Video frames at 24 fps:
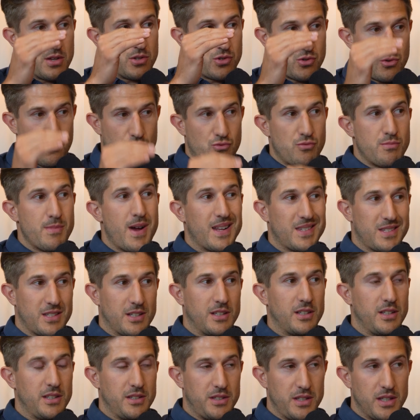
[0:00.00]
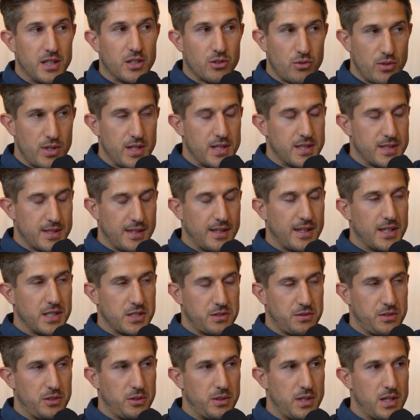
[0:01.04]
dramatically decreased in the
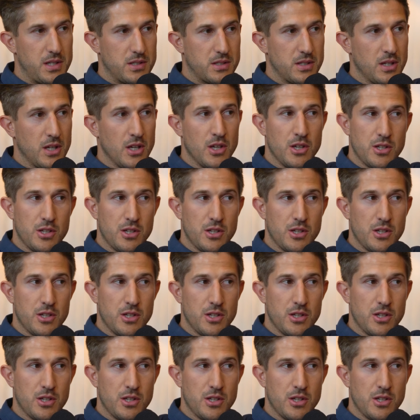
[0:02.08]
last few years.